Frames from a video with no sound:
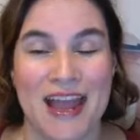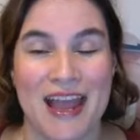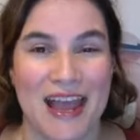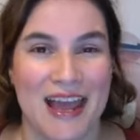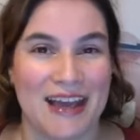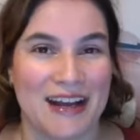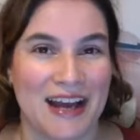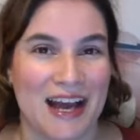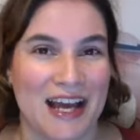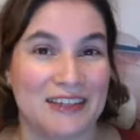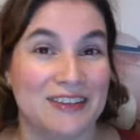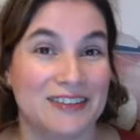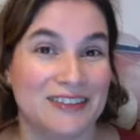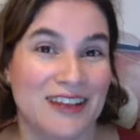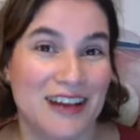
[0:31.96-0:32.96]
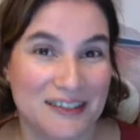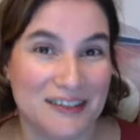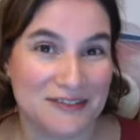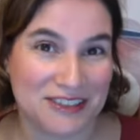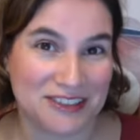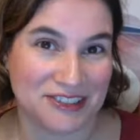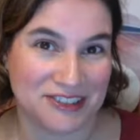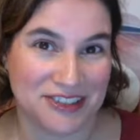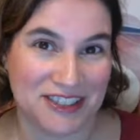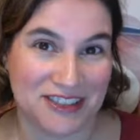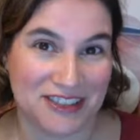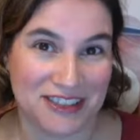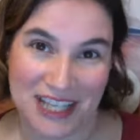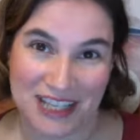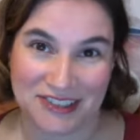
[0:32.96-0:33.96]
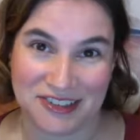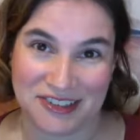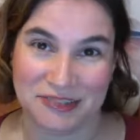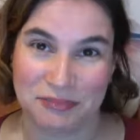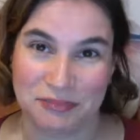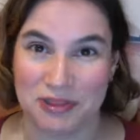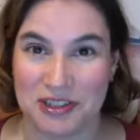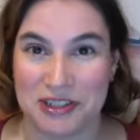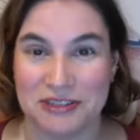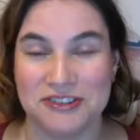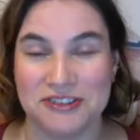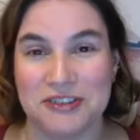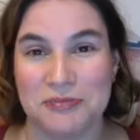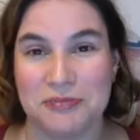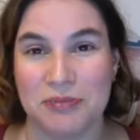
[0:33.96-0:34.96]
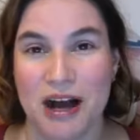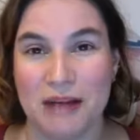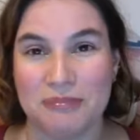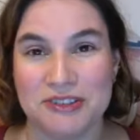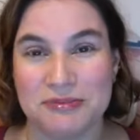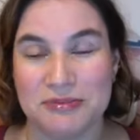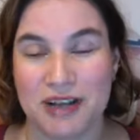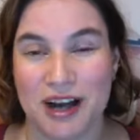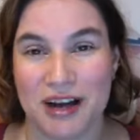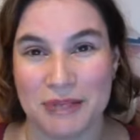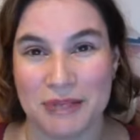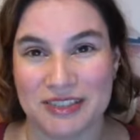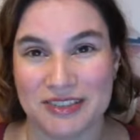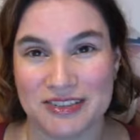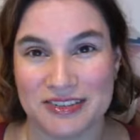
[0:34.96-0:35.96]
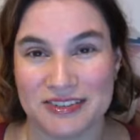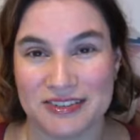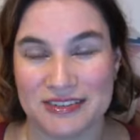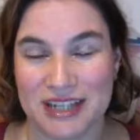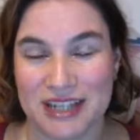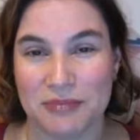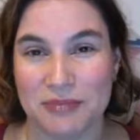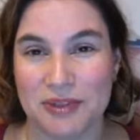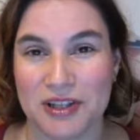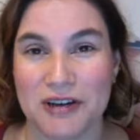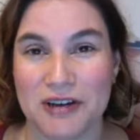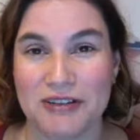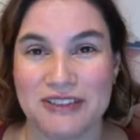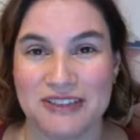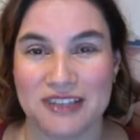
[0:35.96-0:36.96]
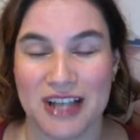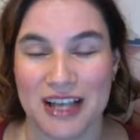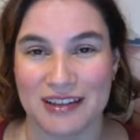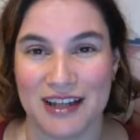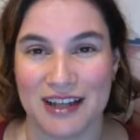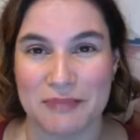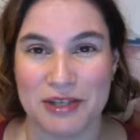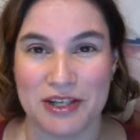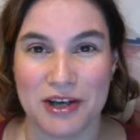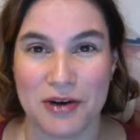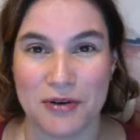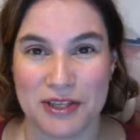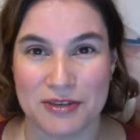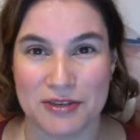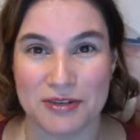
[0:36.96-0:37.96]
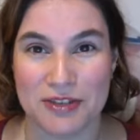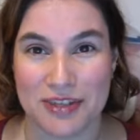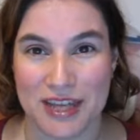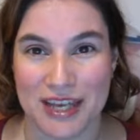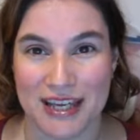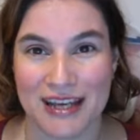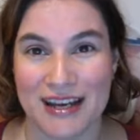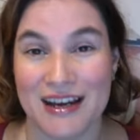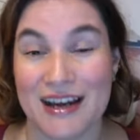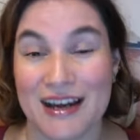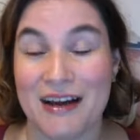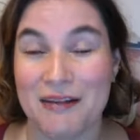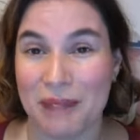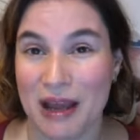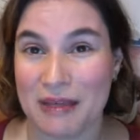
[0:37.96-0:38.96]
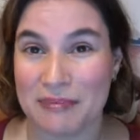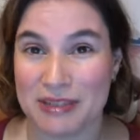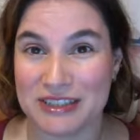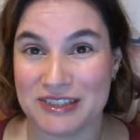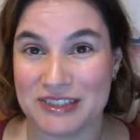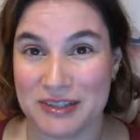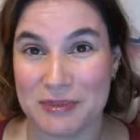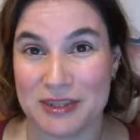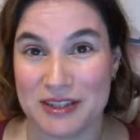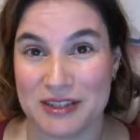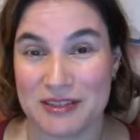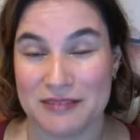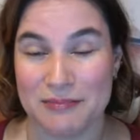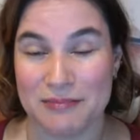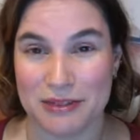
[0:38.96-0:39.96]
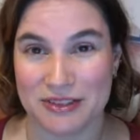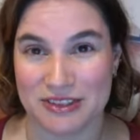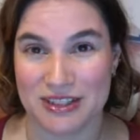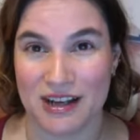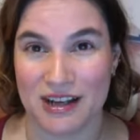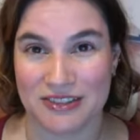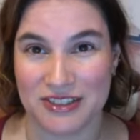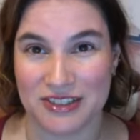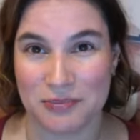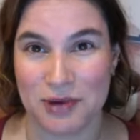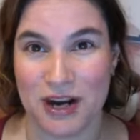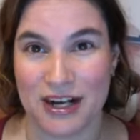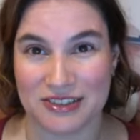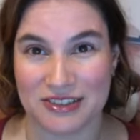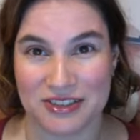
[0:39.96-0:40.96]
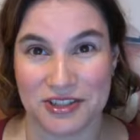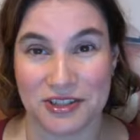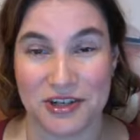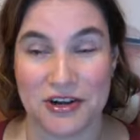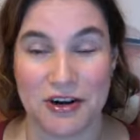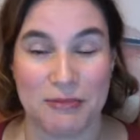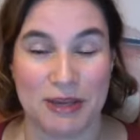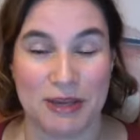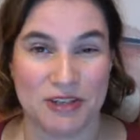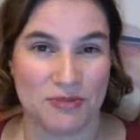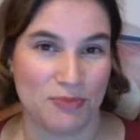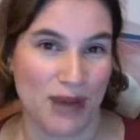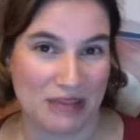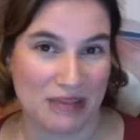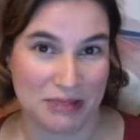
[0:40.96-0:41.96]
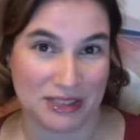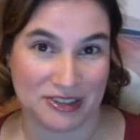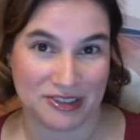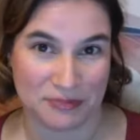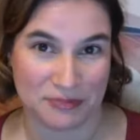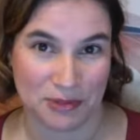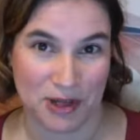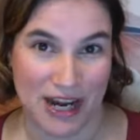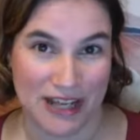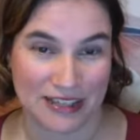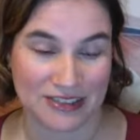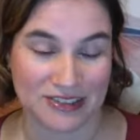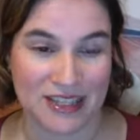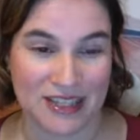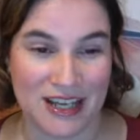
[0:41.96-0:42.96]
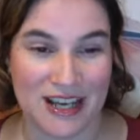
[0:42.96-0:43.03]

And I'd love to see your guesses below. So pop some comments down below and let me know what you think might be some of the most toxic products in your home, and you might be surprised.